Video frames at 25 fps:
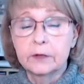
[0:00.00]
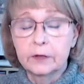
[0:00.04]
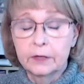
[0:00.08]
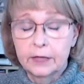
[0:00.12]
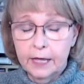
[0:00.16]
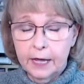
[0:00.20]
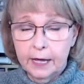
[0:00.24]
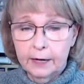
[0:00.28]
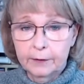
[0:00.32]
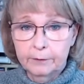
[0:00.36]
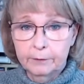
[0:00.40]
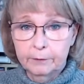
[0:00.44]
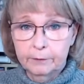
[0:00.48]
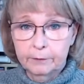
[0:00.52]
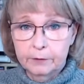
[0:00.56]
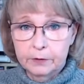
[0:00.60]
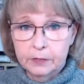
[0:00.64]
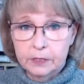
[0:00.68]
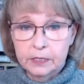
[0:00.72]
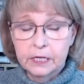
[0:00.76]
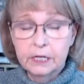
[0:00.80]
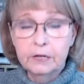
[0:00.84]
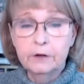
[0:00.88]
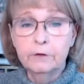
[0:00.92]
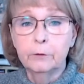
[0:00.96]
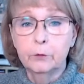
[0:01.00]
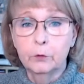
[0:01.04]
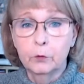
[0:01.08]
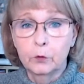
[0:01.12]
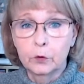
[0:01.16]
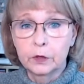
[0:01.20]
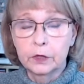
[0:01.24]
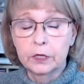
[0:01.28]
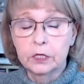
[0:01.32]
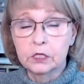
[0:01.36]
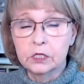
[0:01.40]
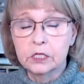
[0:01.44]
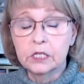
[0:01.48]
that scene
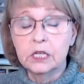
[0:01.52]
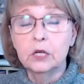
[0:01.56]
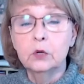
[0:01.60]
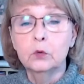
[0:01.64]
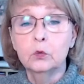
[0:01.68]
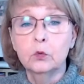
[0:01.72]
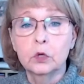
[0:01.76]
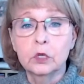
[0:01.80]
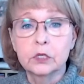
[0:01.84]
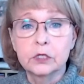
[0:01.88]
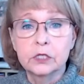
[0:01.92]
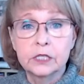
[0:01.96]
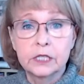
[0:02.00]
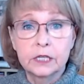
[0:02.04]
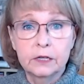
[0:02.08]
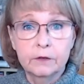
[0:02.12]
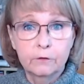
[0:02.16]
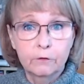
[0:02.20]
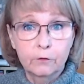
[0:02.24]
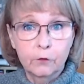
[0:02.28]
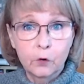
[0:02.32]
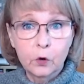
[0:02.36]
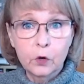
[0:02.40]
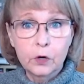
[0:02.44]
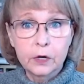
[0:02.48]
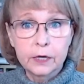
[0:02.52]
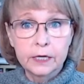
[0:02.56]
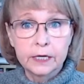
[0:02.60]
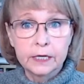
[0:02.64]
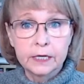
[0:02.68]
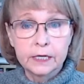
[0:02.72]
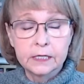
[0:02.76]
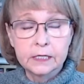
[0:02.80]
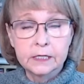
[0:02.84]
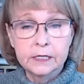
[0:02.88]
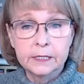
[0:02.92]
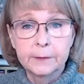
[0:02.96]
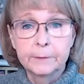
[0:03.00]
where scene 4
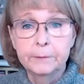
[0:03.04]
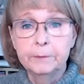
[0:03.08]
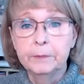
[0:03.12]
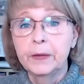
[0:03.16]
is,